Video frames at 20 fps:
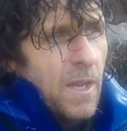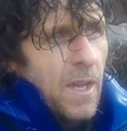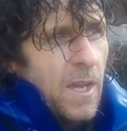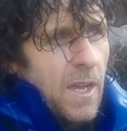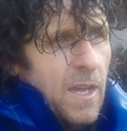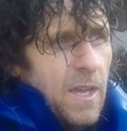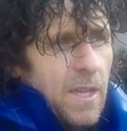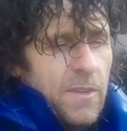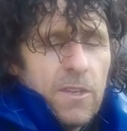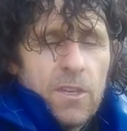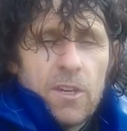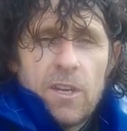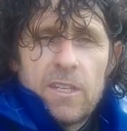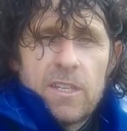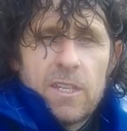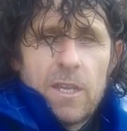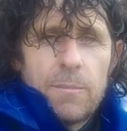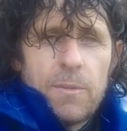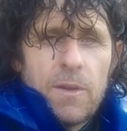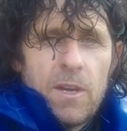The
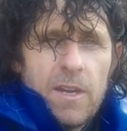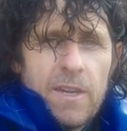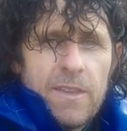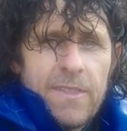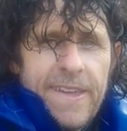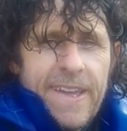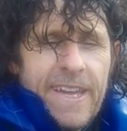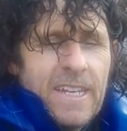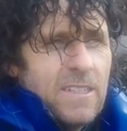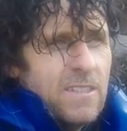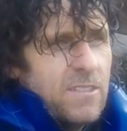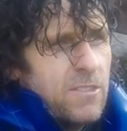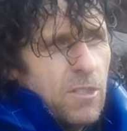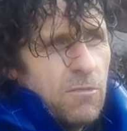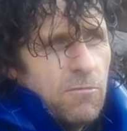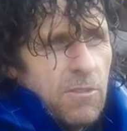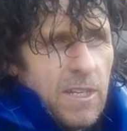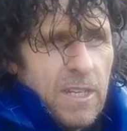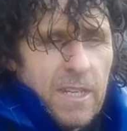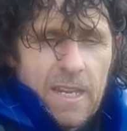idea behind that is to
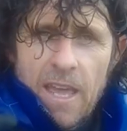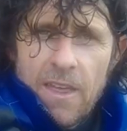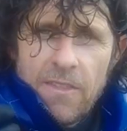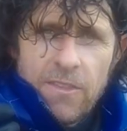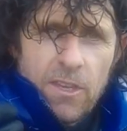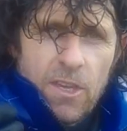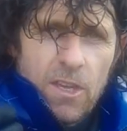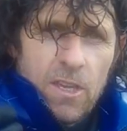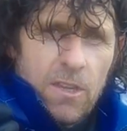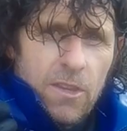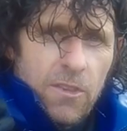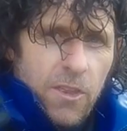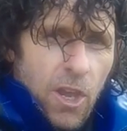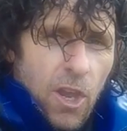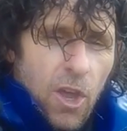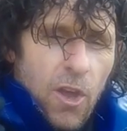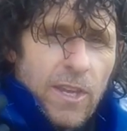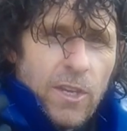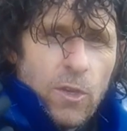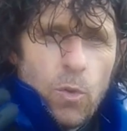really get the
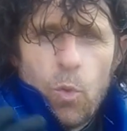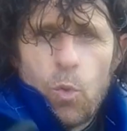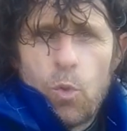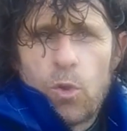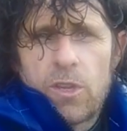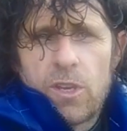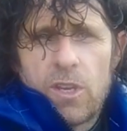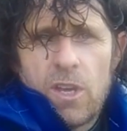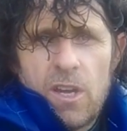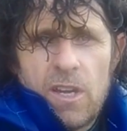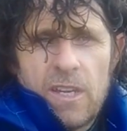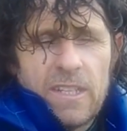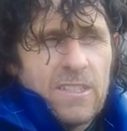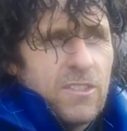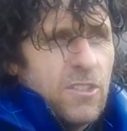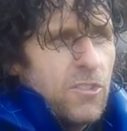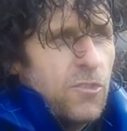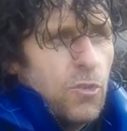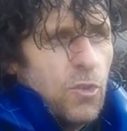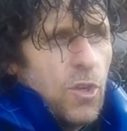line
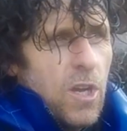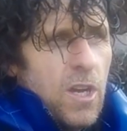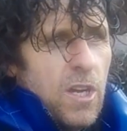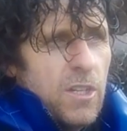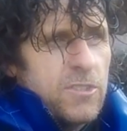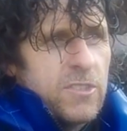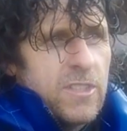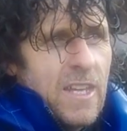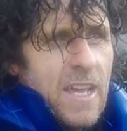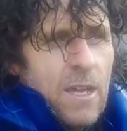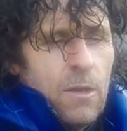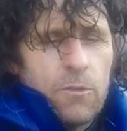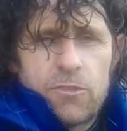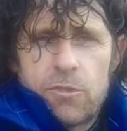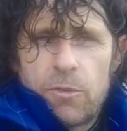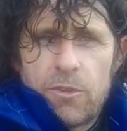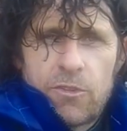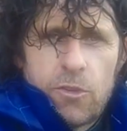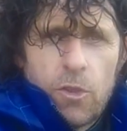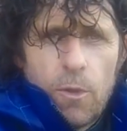organized as you cast out,
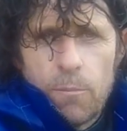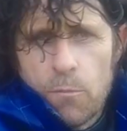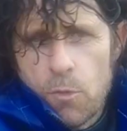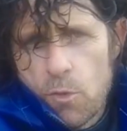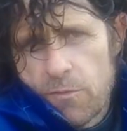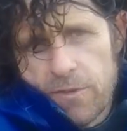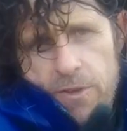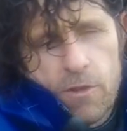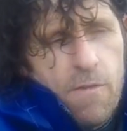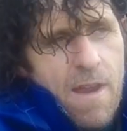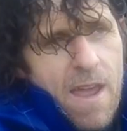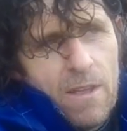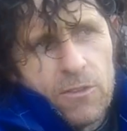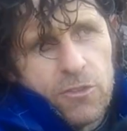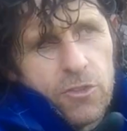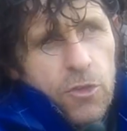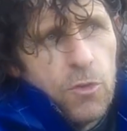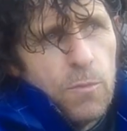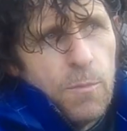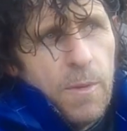so it's not moving
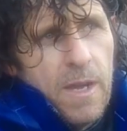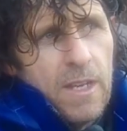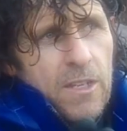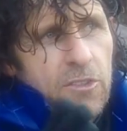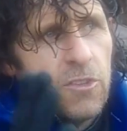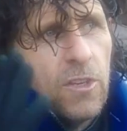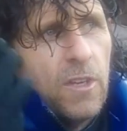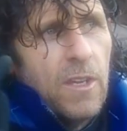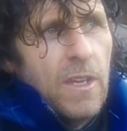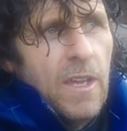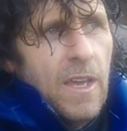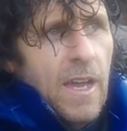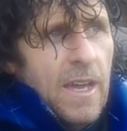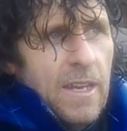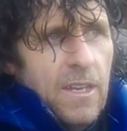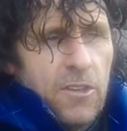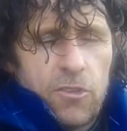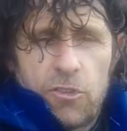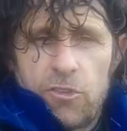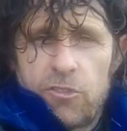around too much
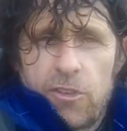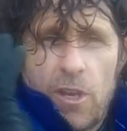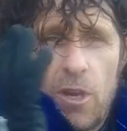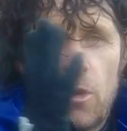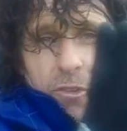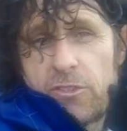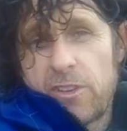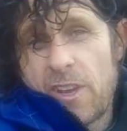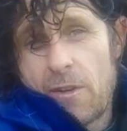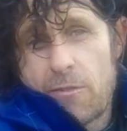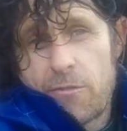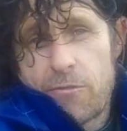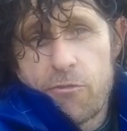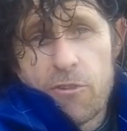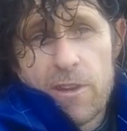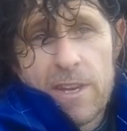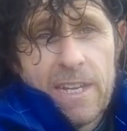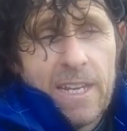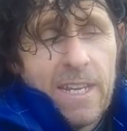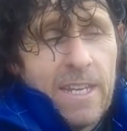and it just goes out
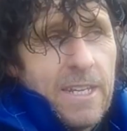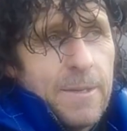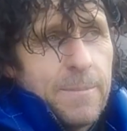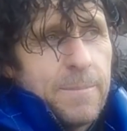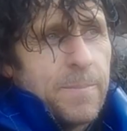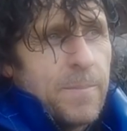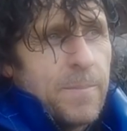freely.